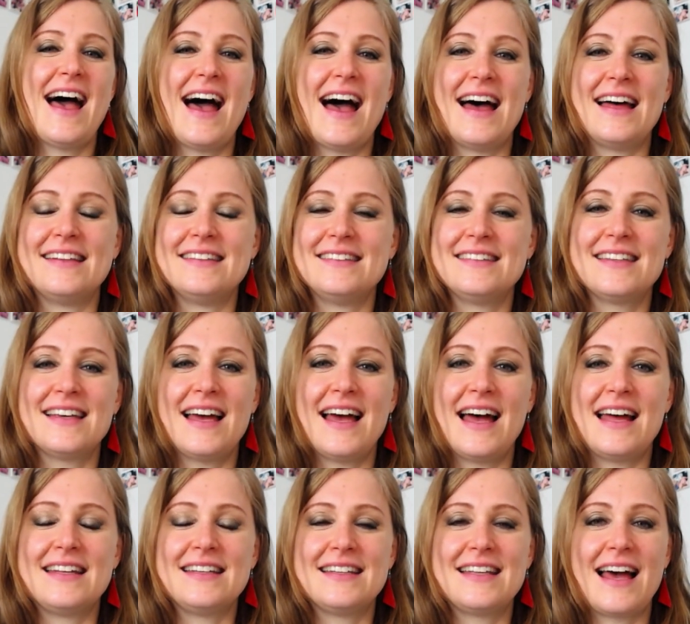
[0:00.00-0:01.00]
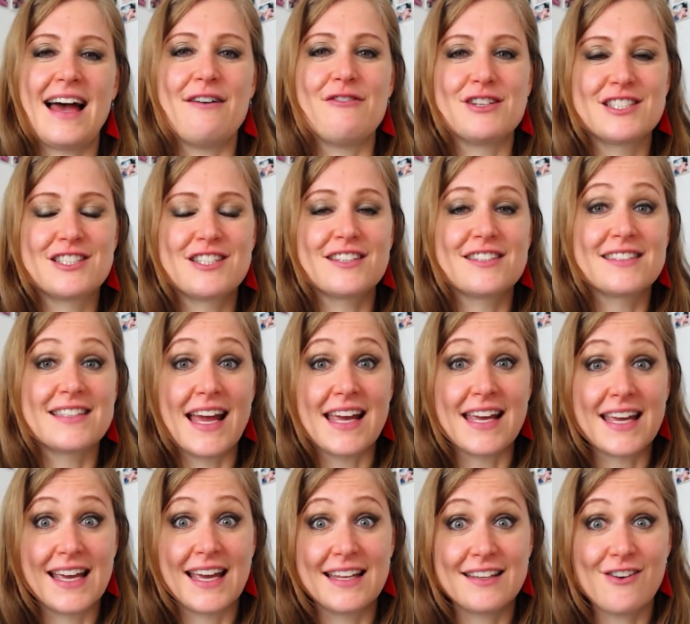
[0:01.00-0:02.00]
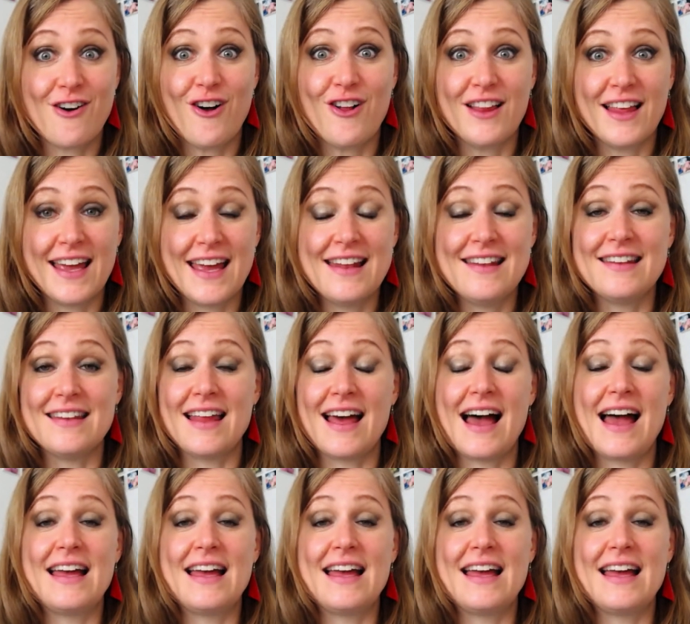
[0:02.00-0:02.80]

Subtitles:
And I was just taking it all in.